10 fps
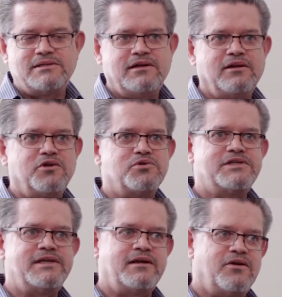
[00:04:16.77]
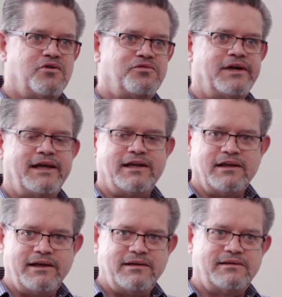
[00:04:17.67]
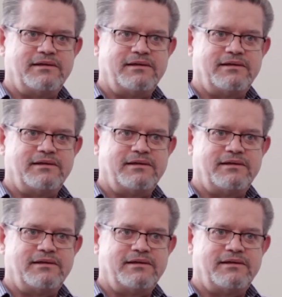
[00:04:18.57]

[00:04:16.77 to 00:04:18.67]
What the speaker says: Did a little stint over in Italy,